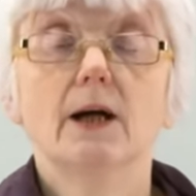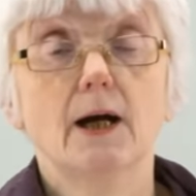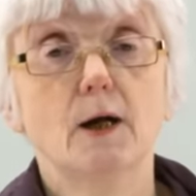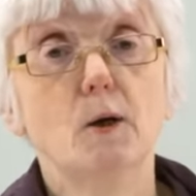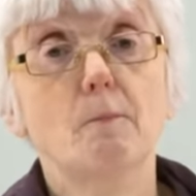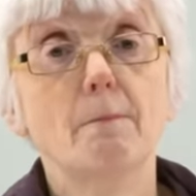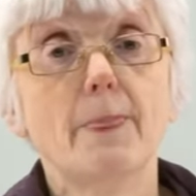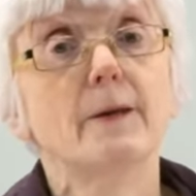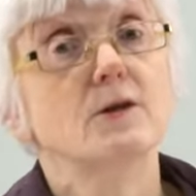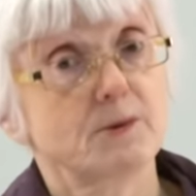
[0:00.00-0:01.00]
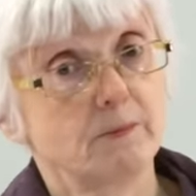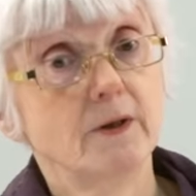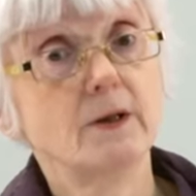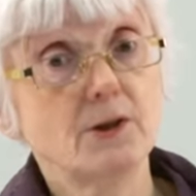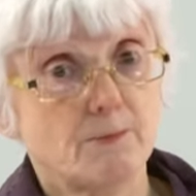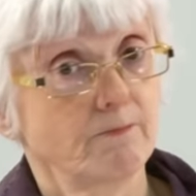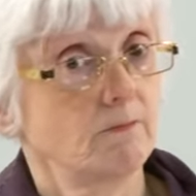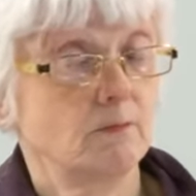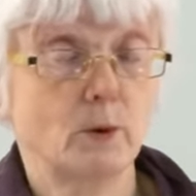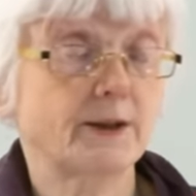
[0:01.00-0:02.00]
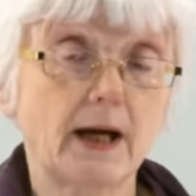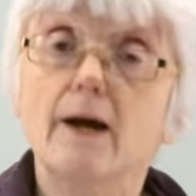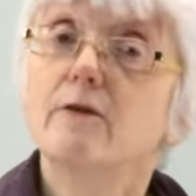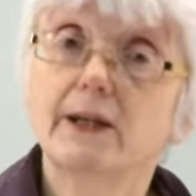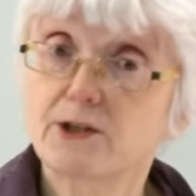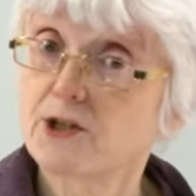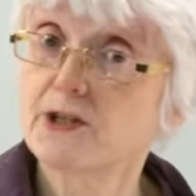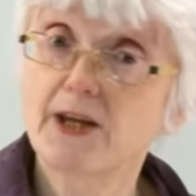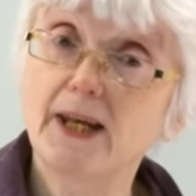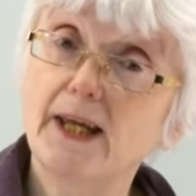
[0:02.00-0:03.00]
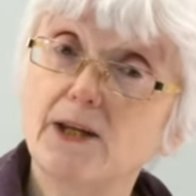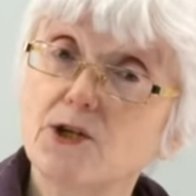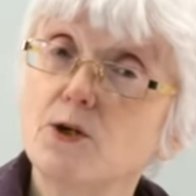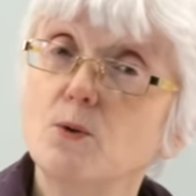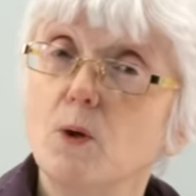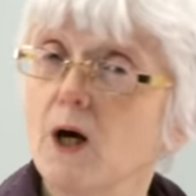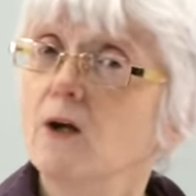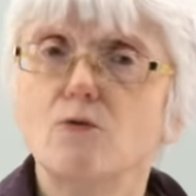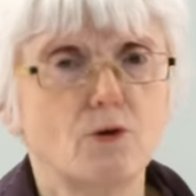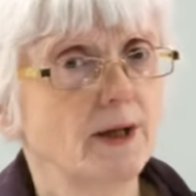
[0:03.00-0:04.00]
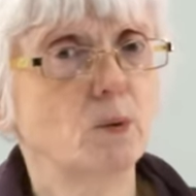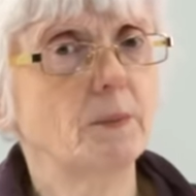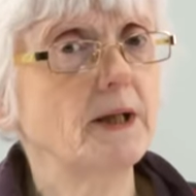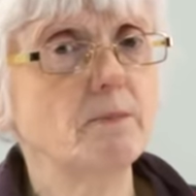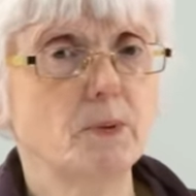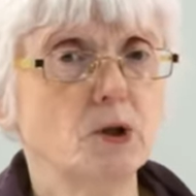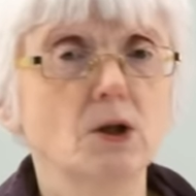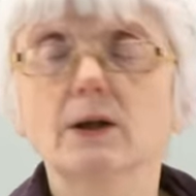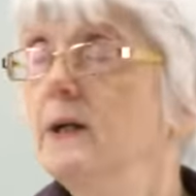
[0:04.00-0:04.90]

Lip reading: that's with characters in it who aren't real people.